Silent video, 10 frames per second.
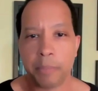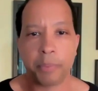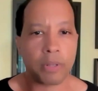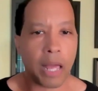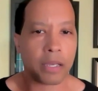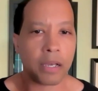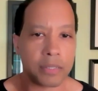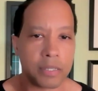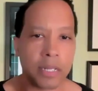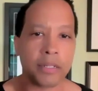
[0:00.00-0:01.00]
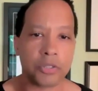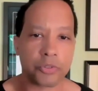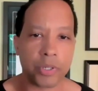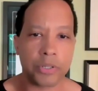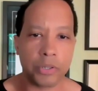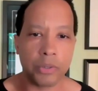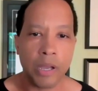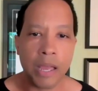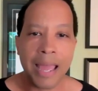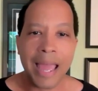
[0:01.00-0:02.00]
people like us in the industry do
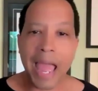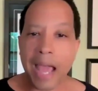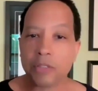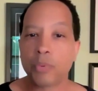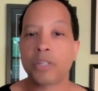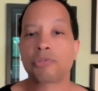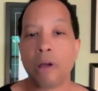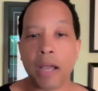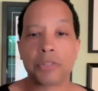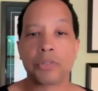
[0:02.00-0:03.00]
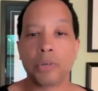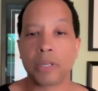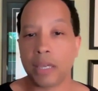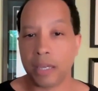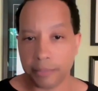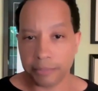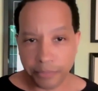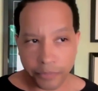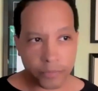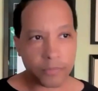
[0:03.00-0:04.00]
as we try to, again,
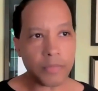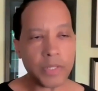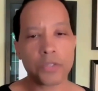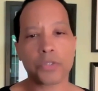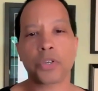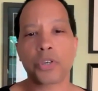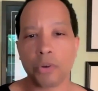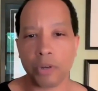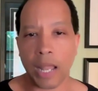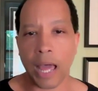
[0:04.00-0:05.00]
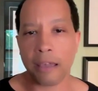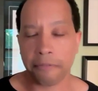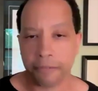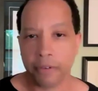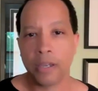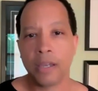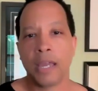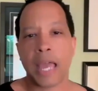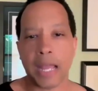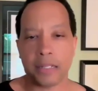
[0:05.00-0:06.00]
secure life
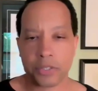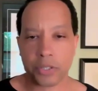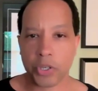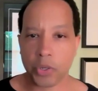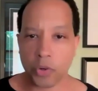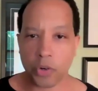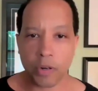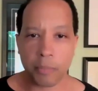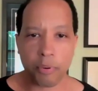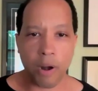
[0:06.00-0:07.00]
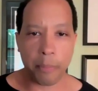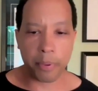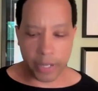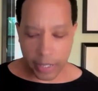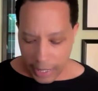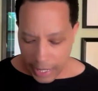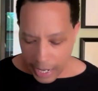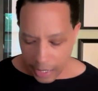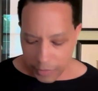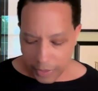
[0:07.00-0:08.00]
and secure property.
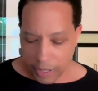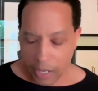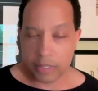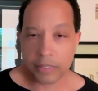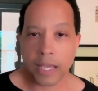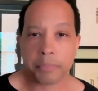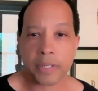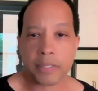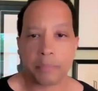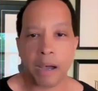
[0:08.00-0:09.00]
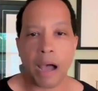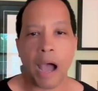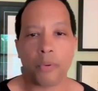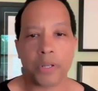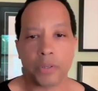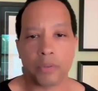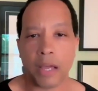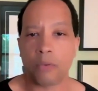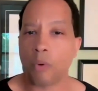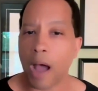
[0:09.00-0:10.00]
I know there are a lot of skeptics about how we do
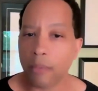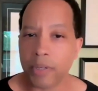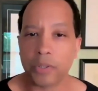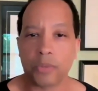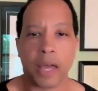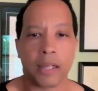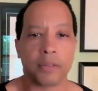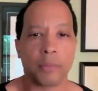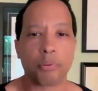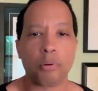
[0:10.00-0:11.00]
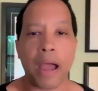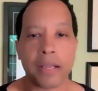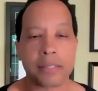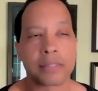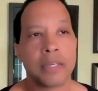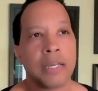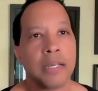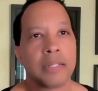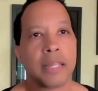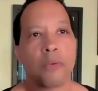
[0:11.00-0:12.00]
that and why we do that and the price
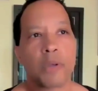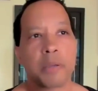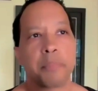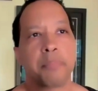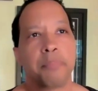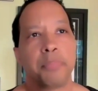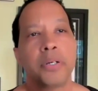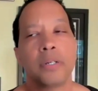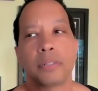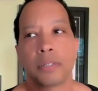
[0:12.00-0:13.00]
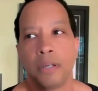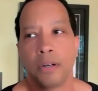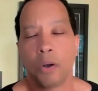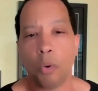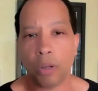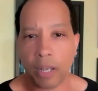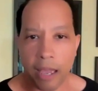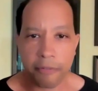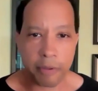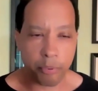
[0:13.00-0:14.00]
that we put on
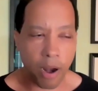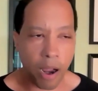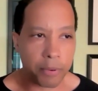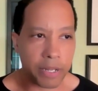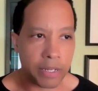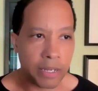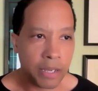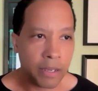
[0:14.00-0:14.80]
life and property.